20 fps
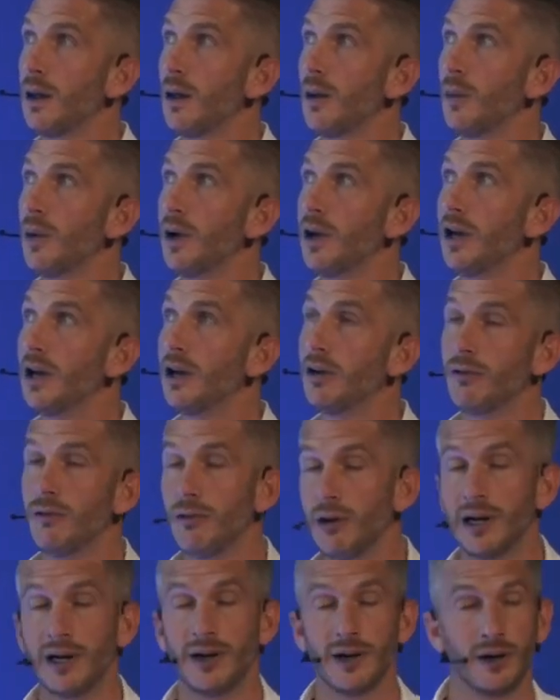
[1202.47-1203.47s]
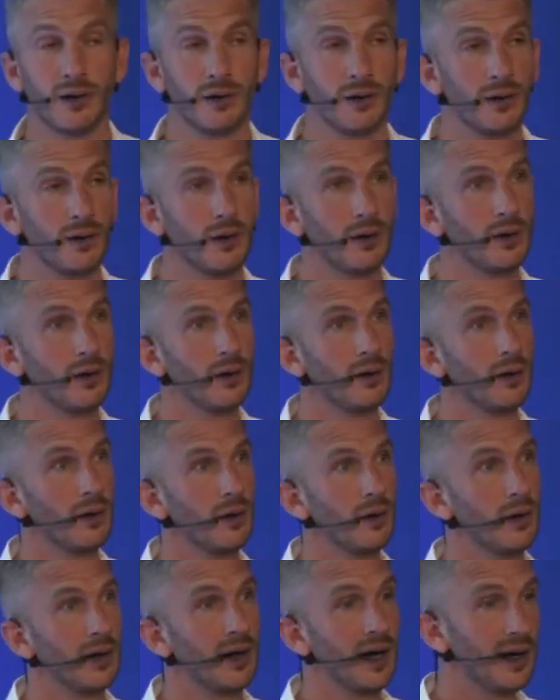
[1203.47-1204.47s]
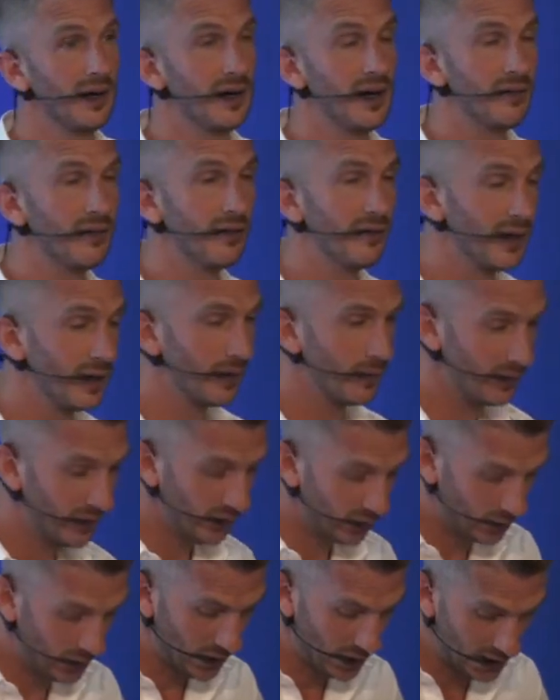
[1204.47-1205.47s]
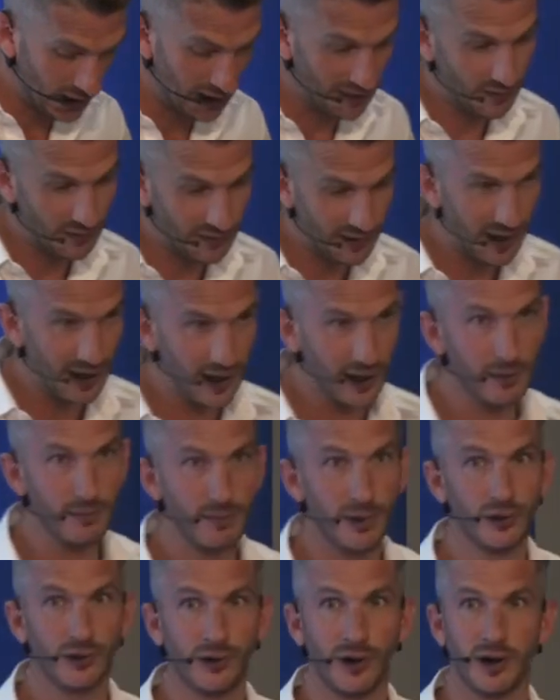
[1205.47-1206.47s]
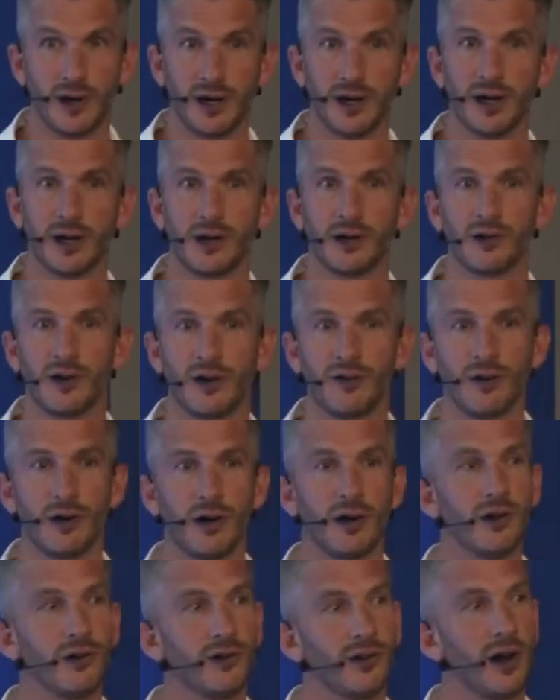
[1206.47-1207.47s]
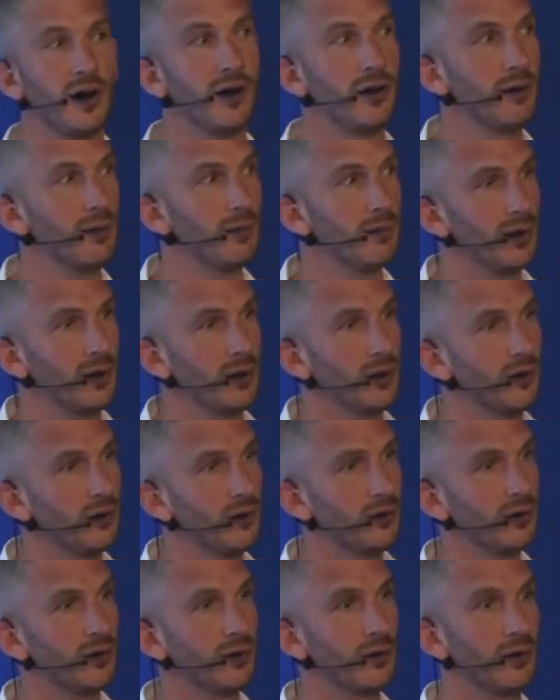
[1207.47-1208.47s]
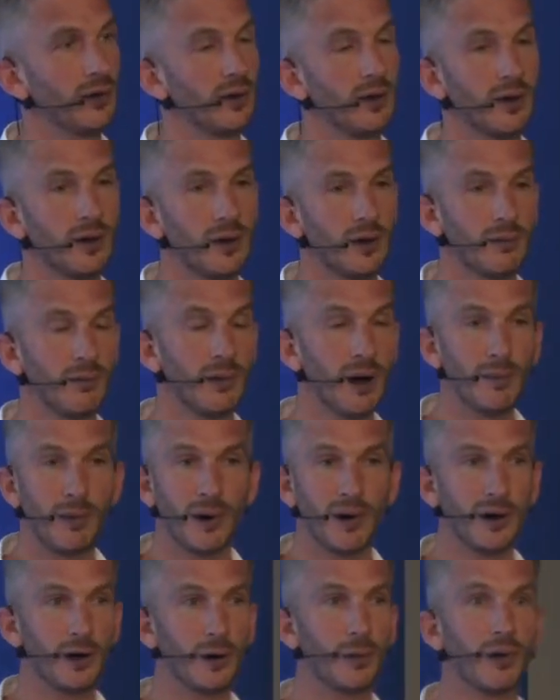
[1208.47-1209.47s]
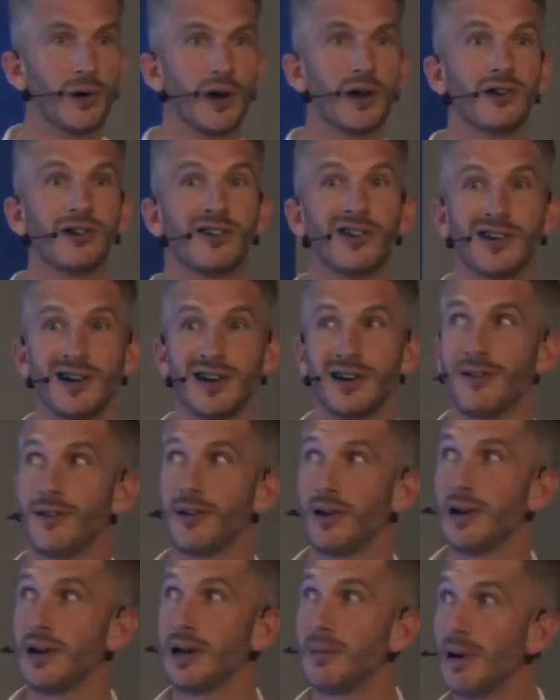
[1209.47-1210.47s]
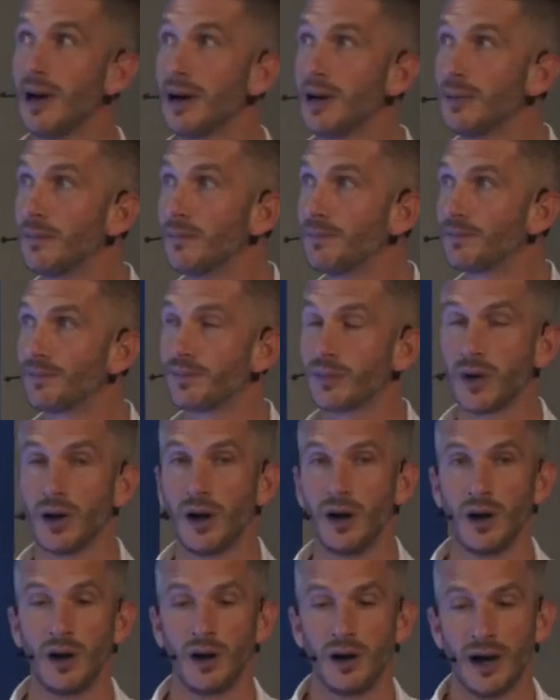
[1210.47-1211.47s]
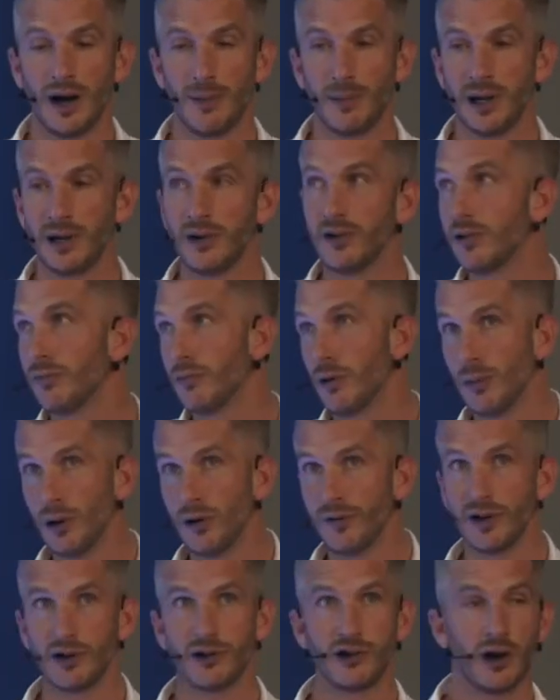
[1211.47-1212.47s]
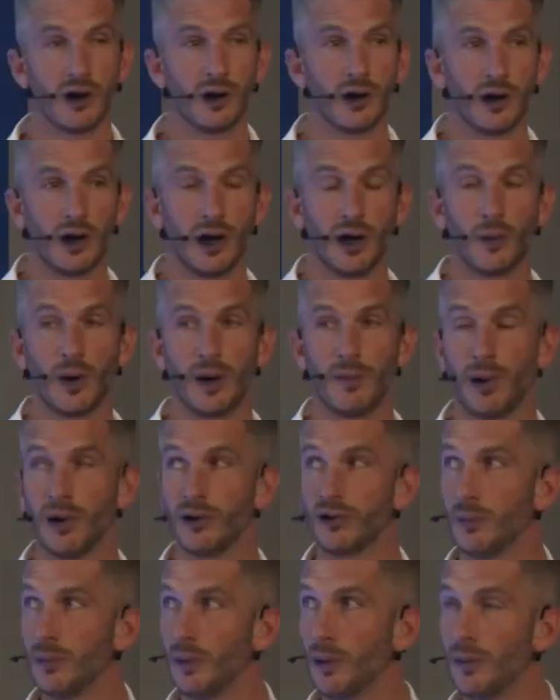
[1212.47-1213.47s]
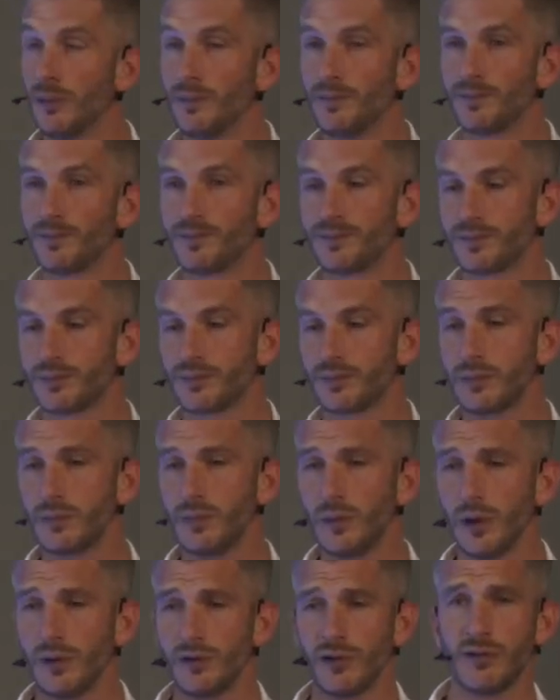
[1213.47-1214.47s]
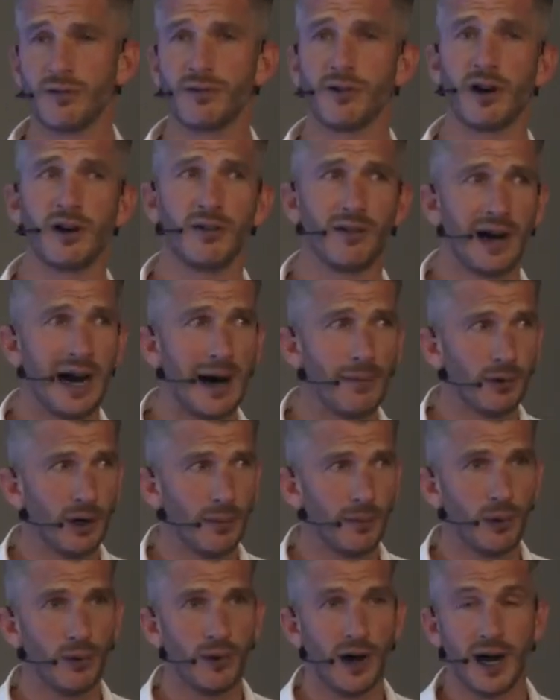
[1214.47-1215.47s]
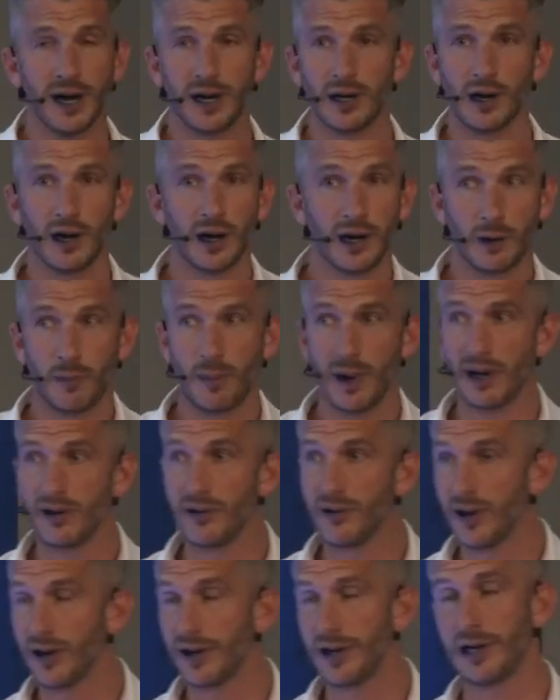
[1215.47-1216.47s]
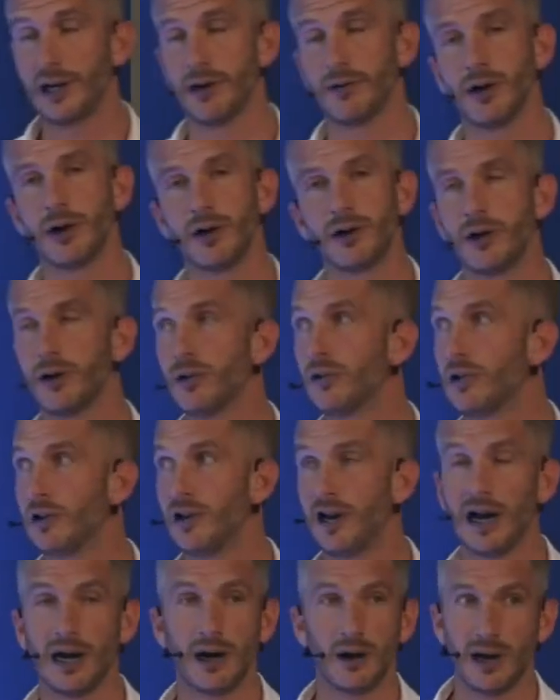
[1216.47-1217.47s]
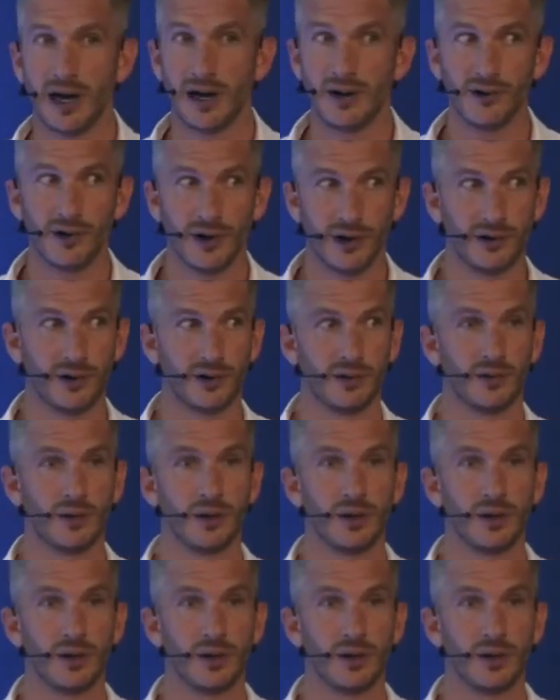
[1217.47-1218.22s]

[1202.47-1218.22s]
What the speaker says: we really don't get enough of it, which is why I have a tan most of the year, because I follow the sun, because my body operates significantly better. That means removing junk light where possible. If you're in front of a laptop all day, like Ben said earlier on, use yellow lenses.